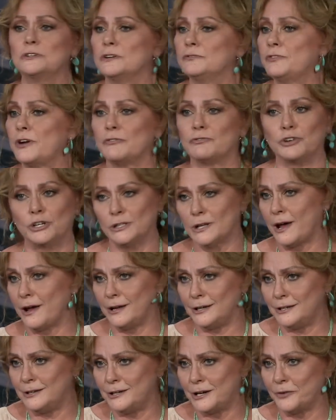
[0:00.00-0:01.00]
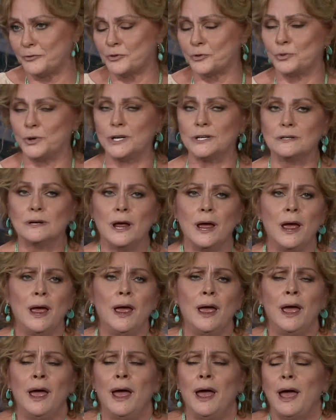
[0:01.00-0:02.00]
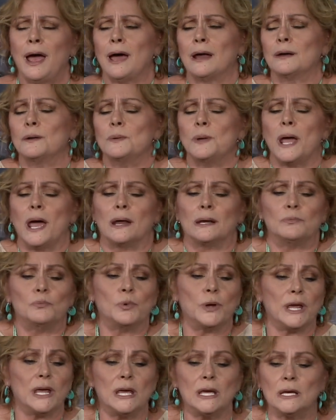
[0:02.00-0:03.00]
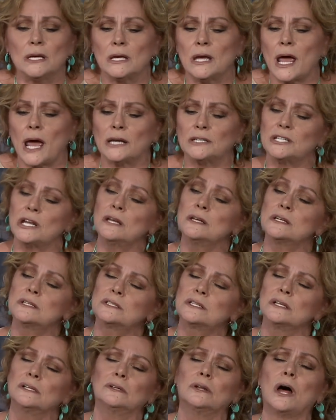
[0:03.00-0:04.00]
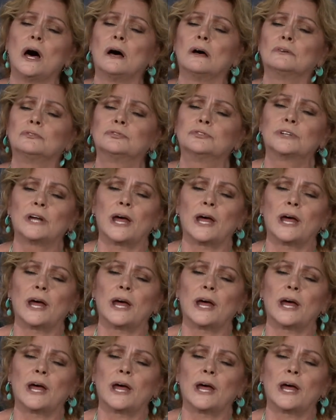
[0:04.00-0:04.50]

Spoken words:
of every line he'd ever written. And Tennessee loved